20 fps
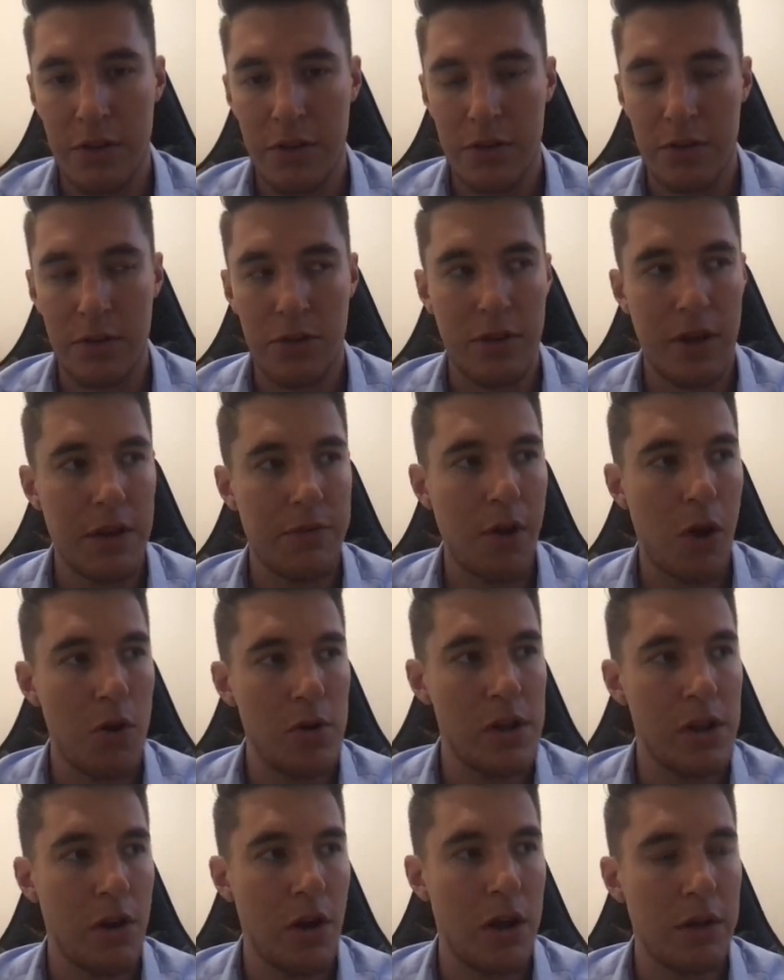So instead of
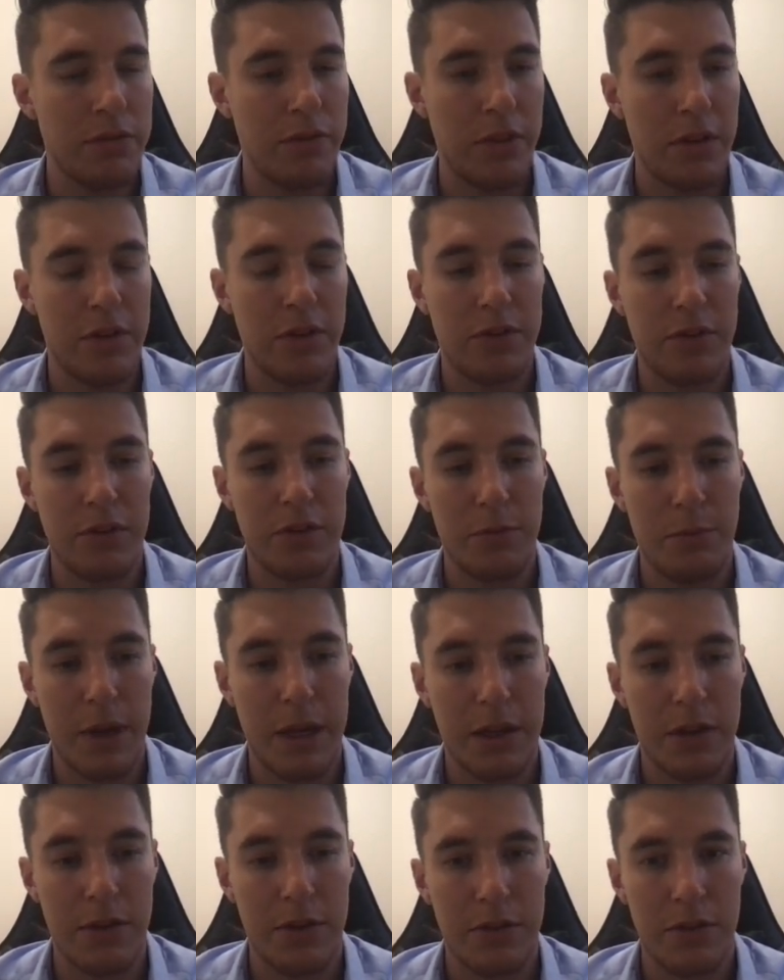only going for the decision
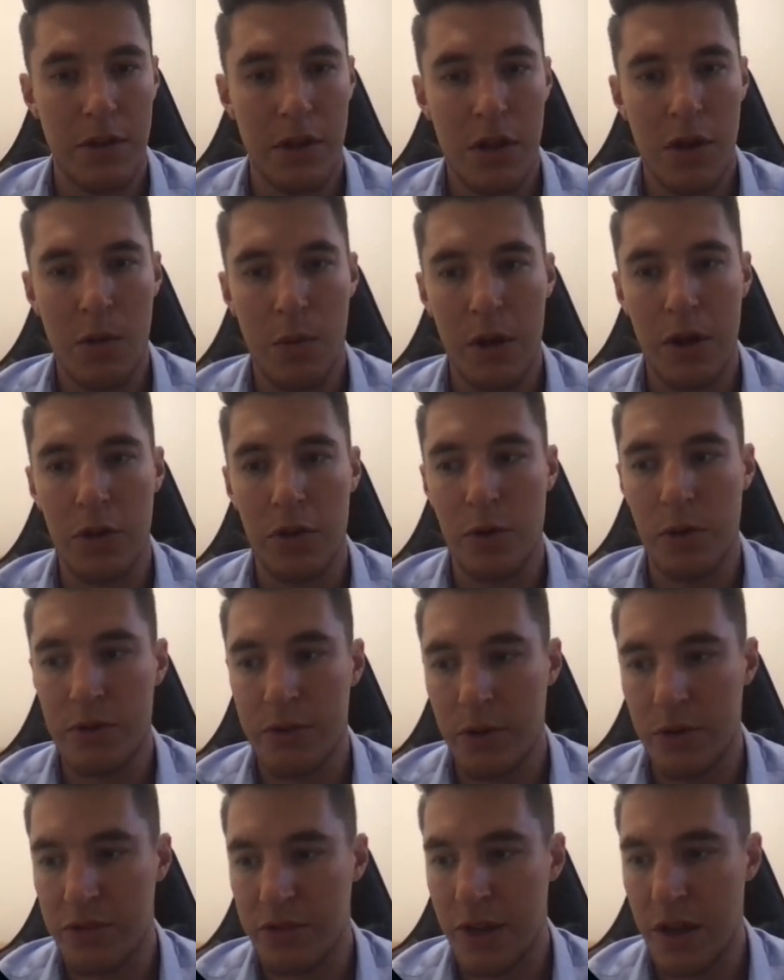makers, we could
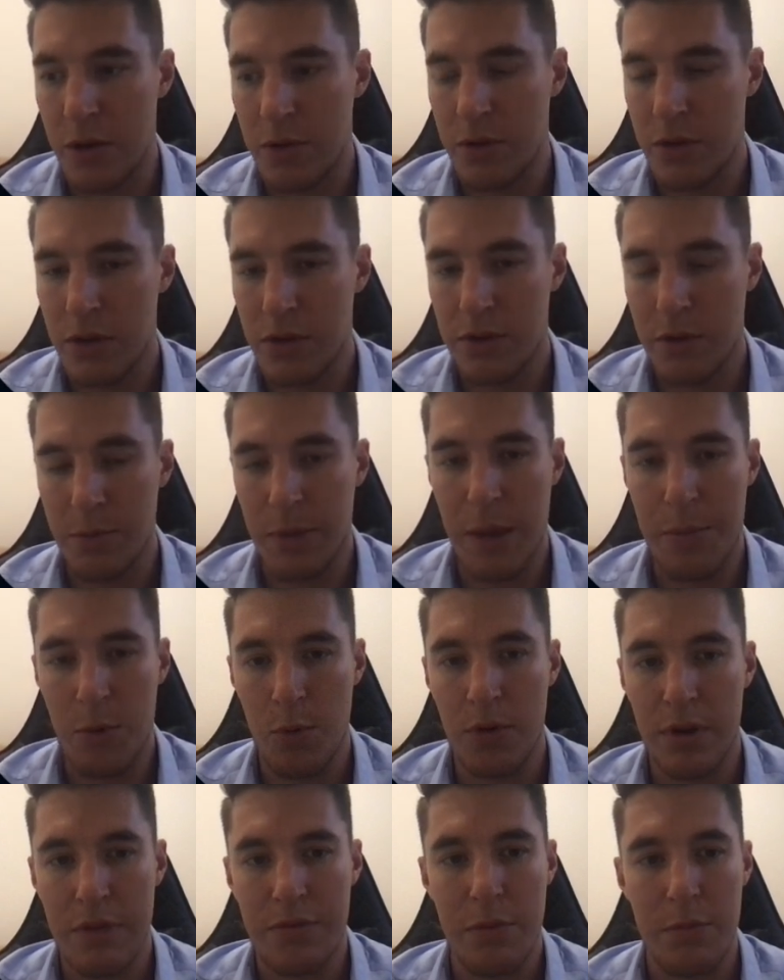also sell to people
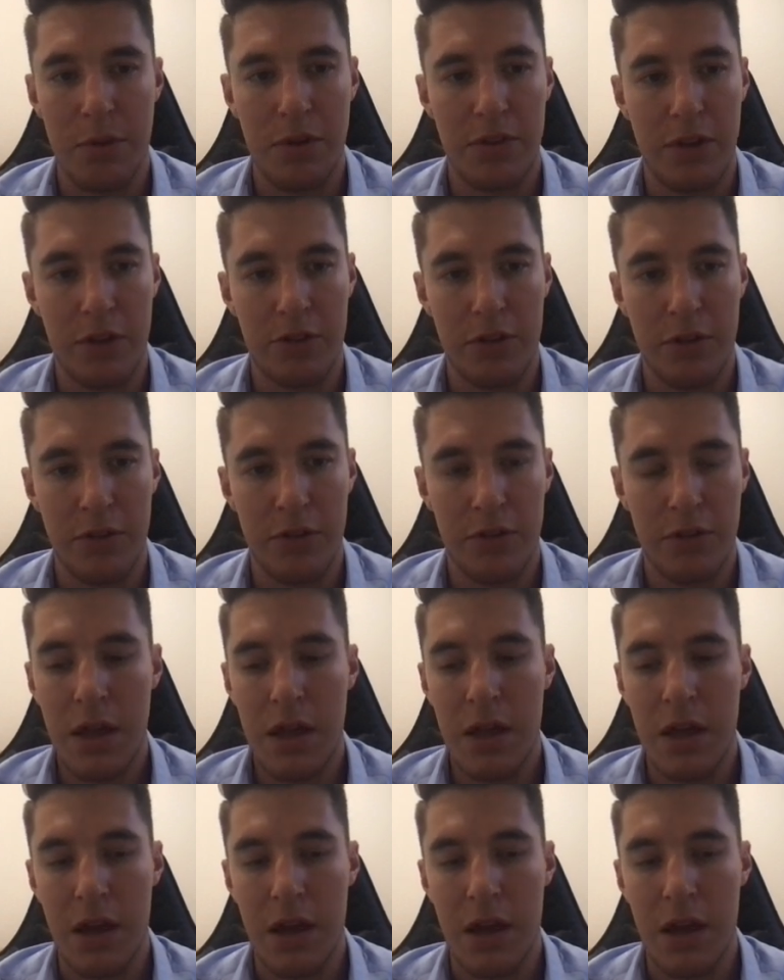in different positions.